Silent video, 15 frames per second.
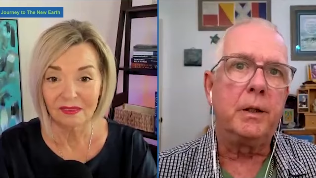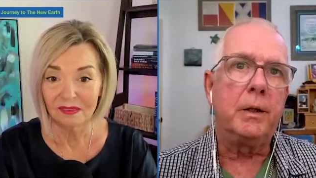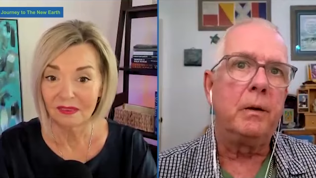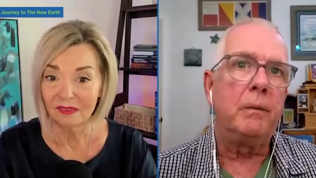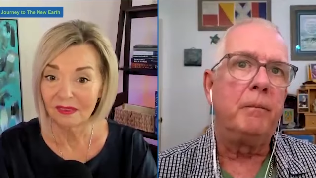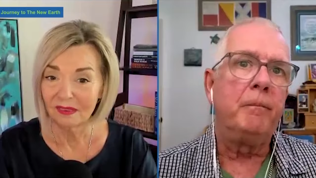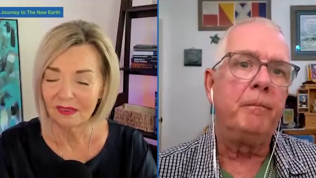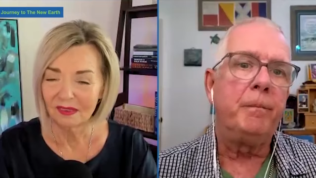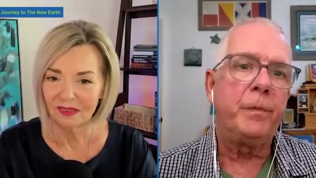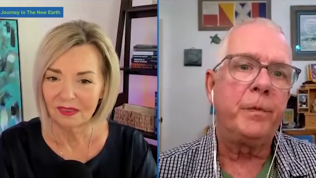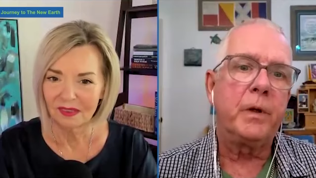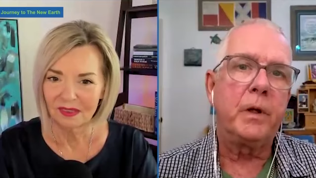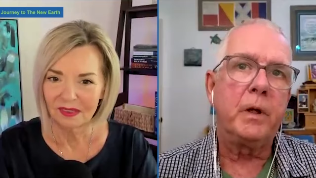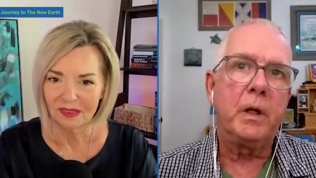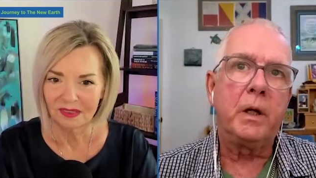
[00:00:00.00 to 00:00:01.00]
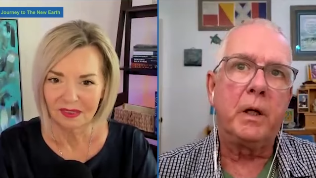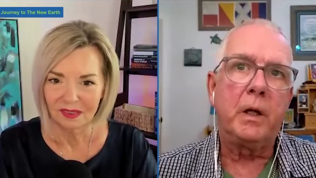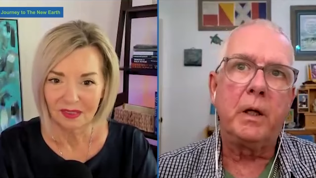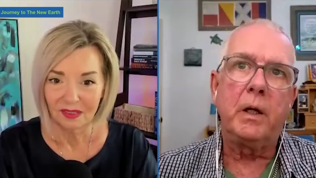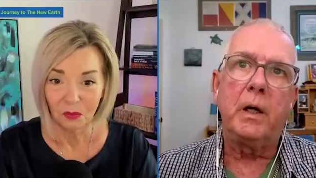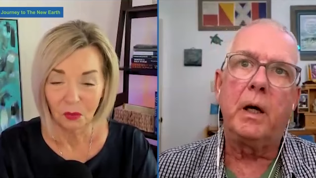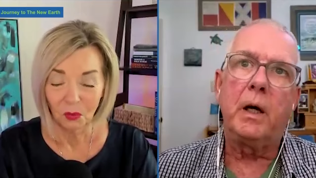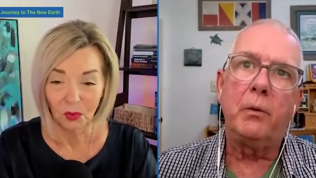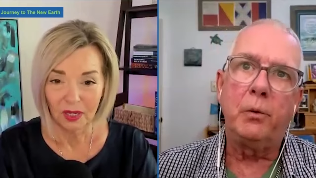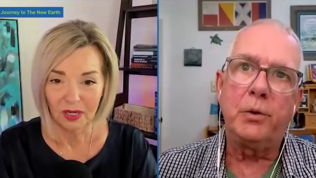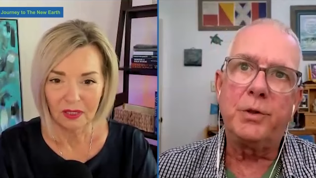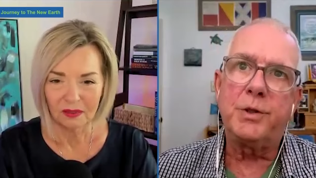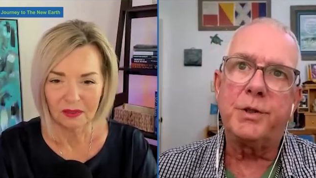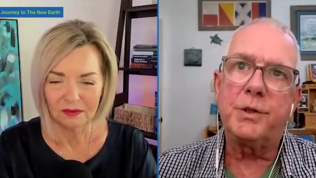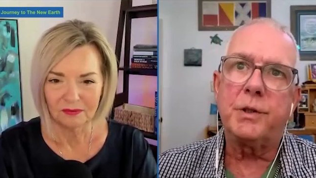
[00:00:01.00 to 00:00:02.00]
Speaker 1: um, and I
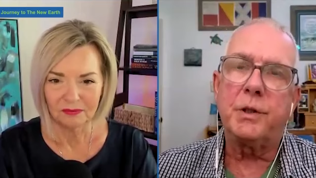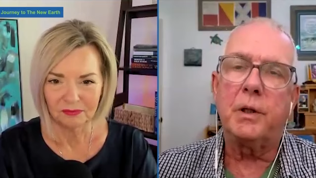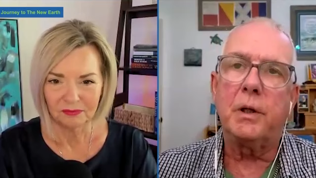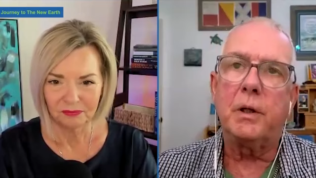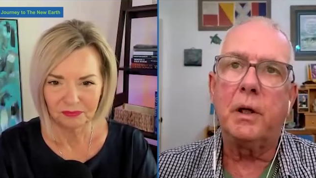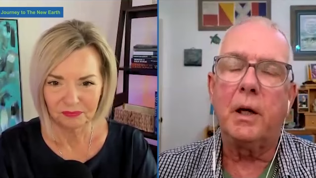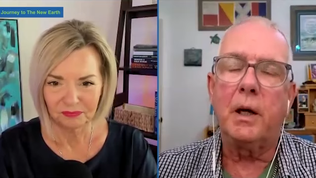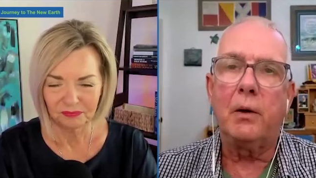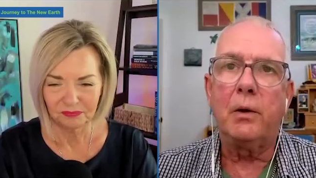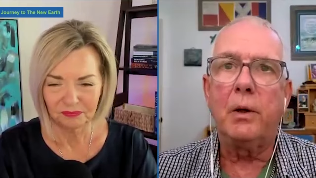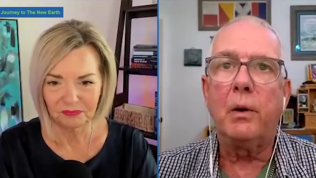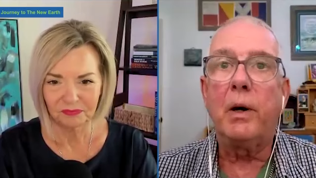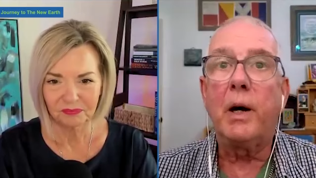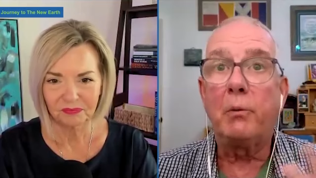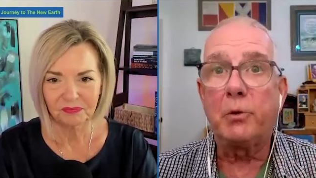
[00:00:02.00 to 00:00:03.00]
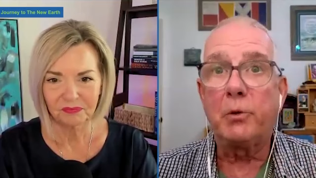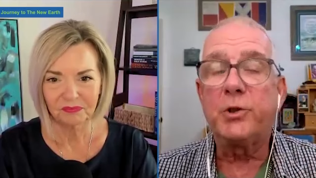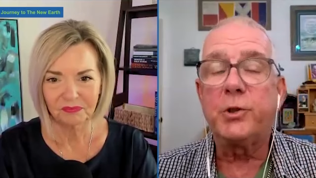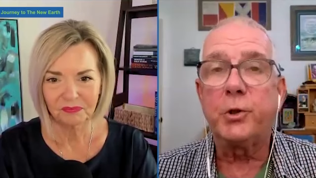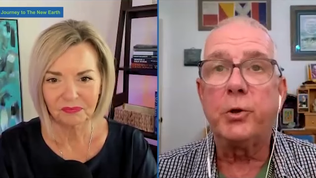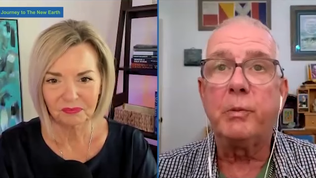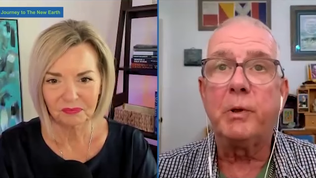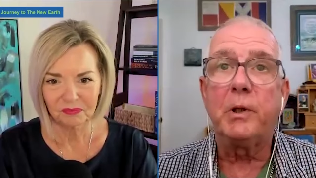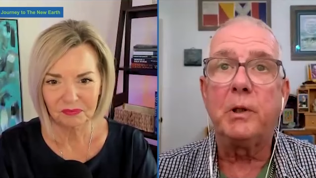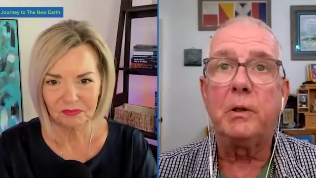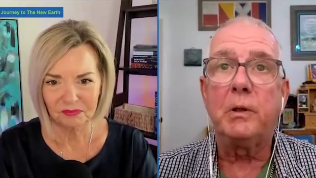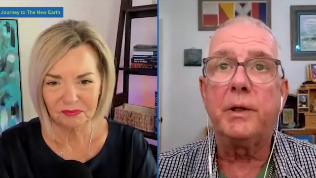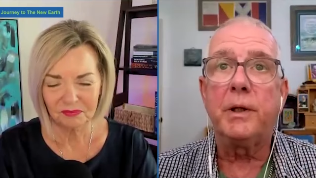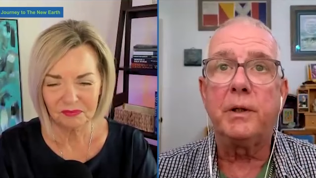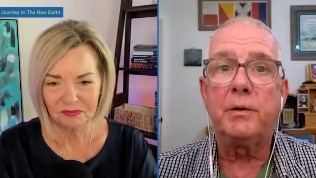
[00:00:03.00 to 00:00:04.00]
was wow. I, I was
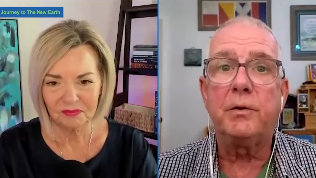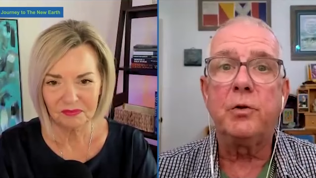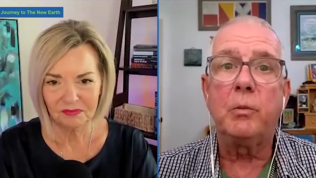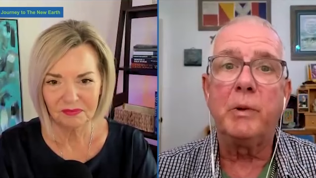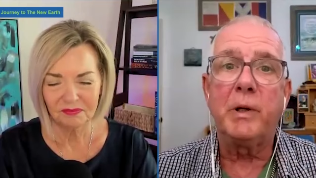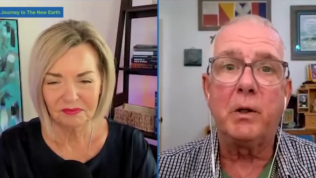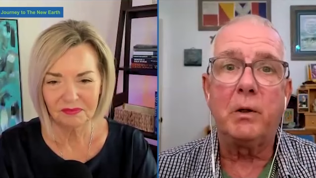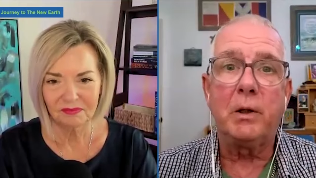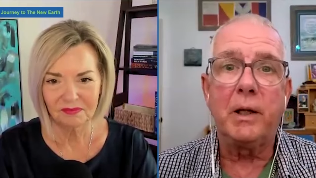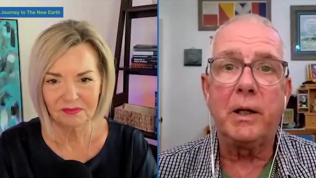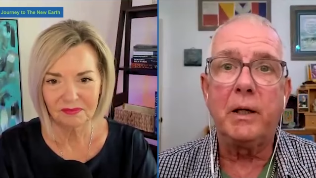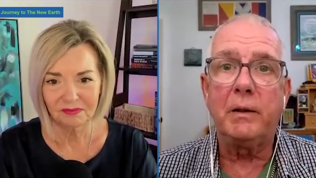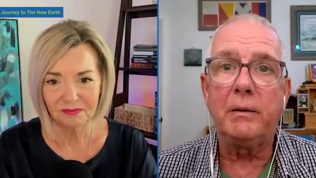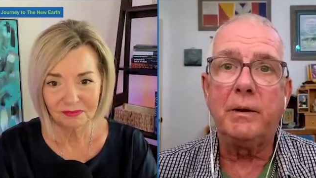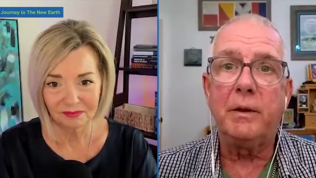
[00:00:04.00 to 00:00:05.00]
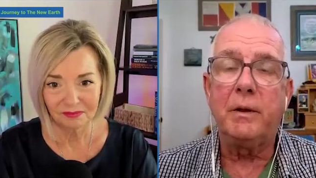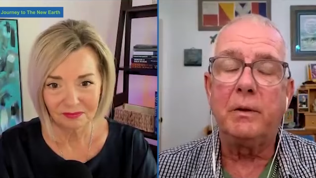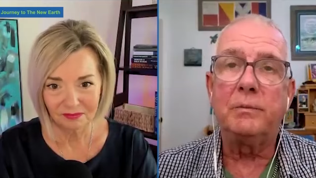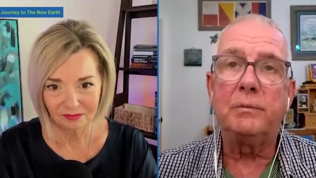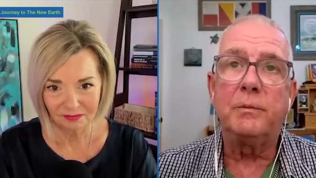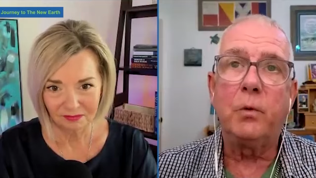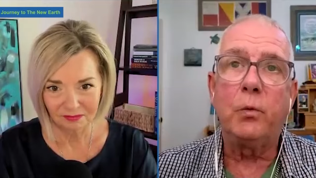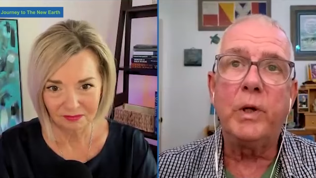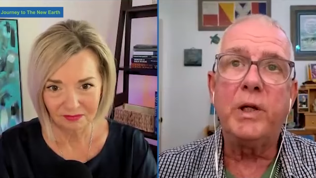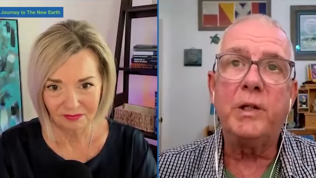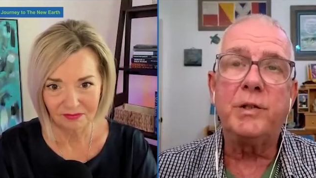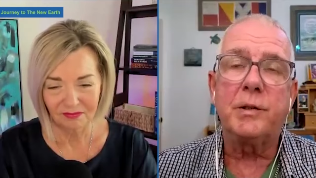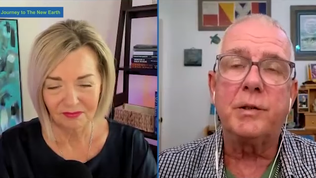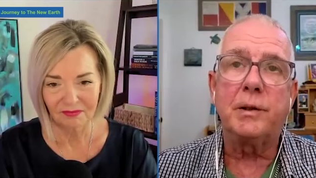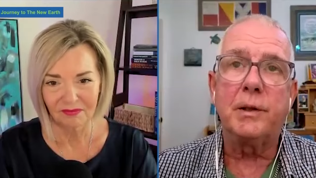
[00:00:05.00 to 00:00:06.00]
terminal. They told me I only had you know
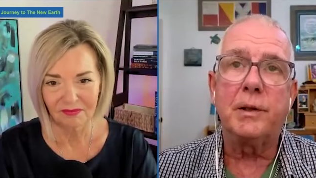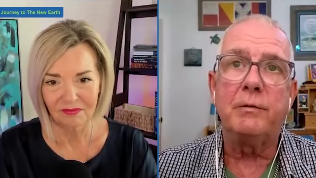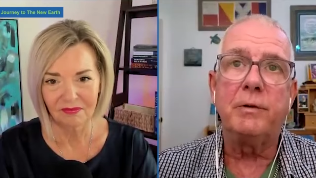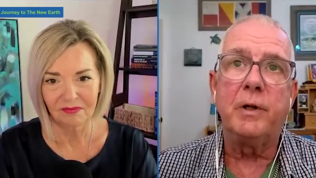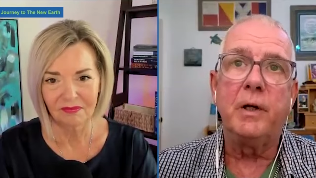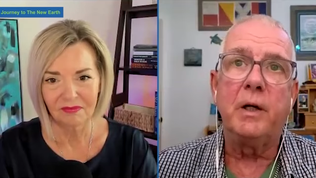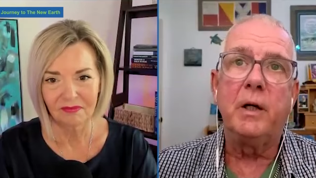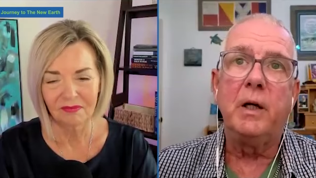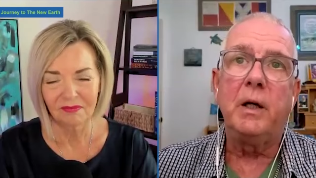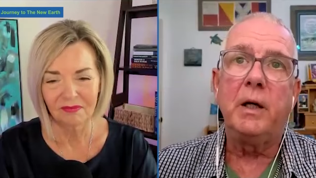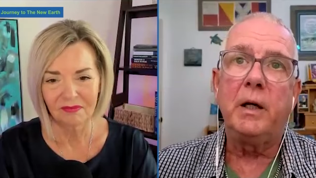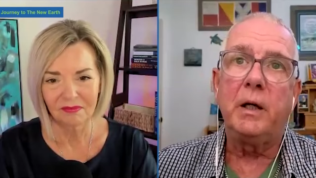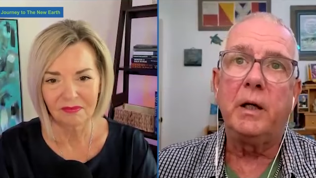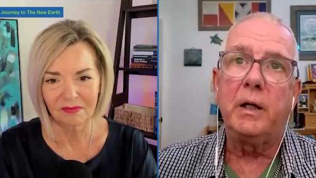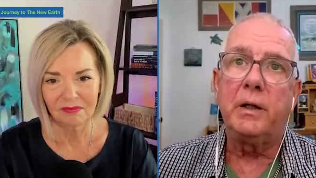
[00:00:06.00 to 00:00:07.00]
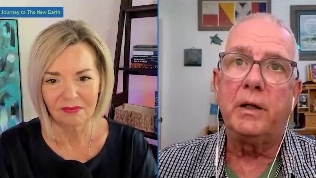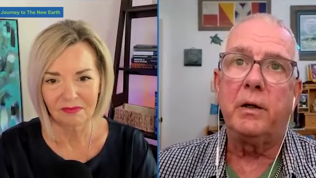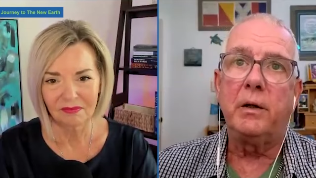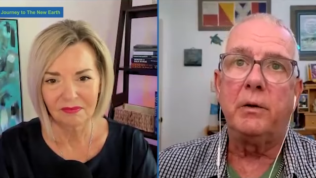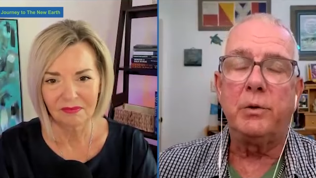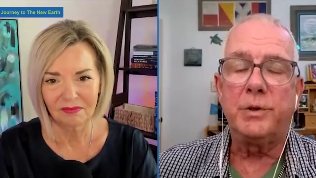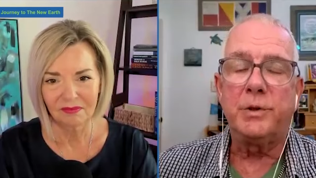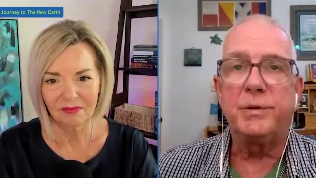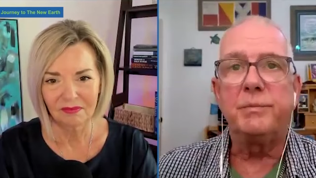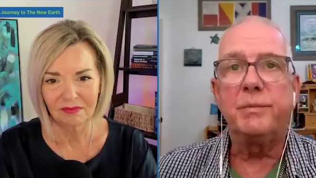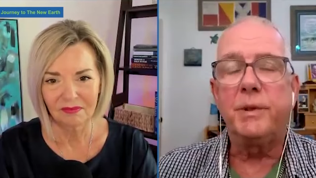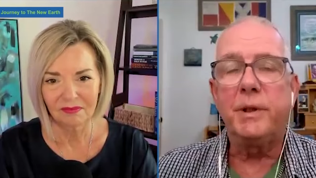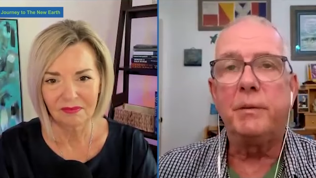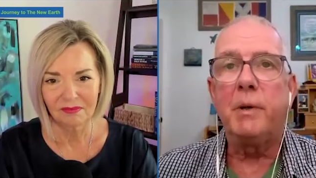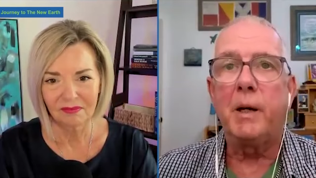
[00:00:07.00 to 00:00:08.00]
weeks to live, and uh, it was
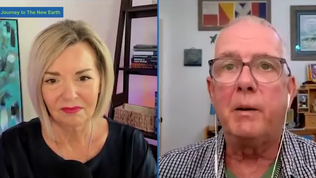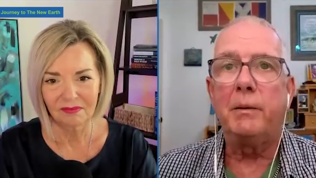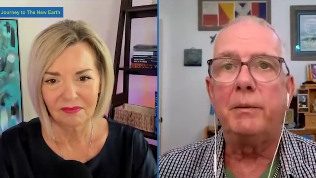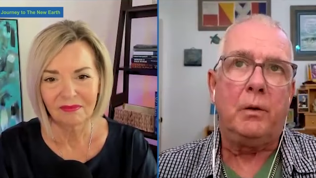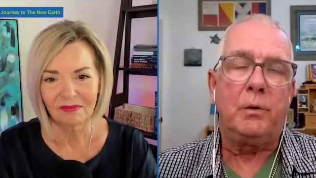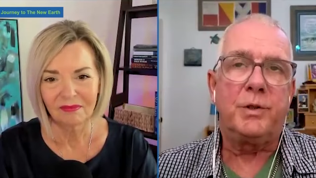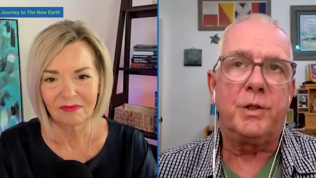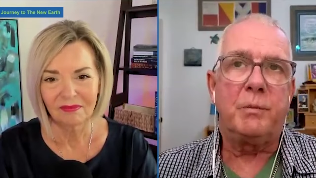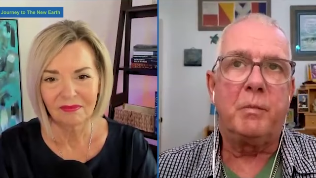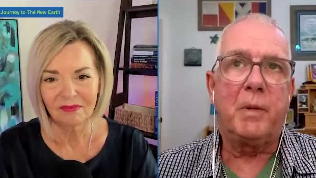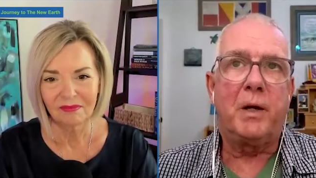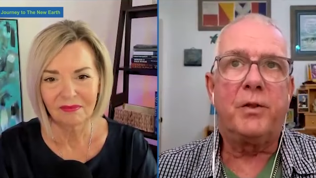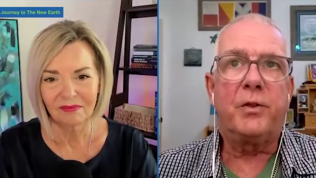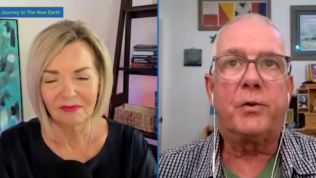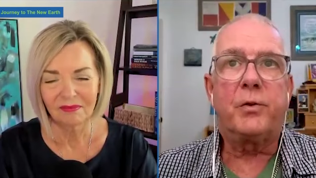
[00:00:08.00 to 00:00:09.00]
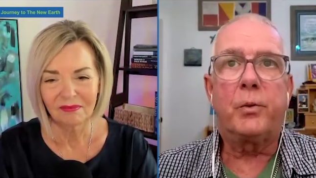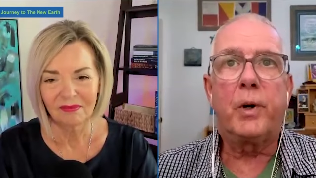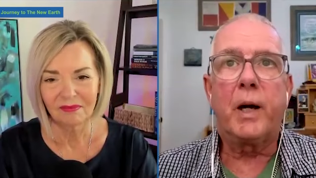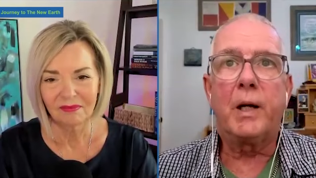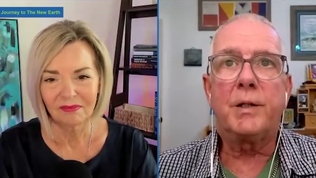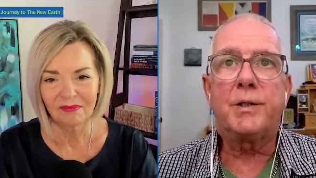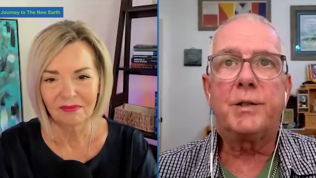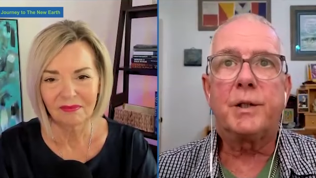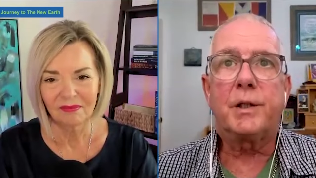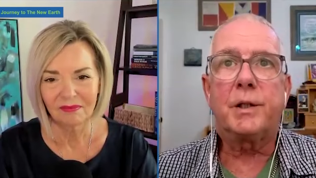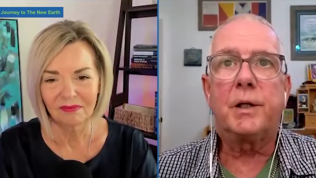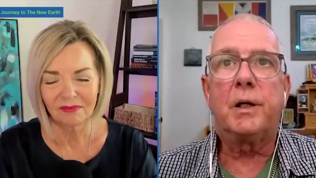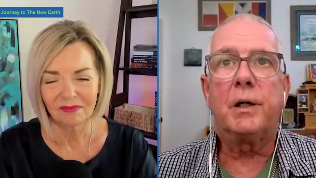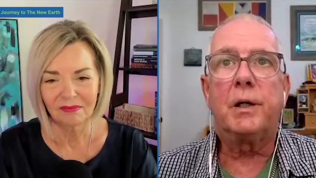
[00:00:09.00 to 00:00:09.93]
in my it was in my thoracic,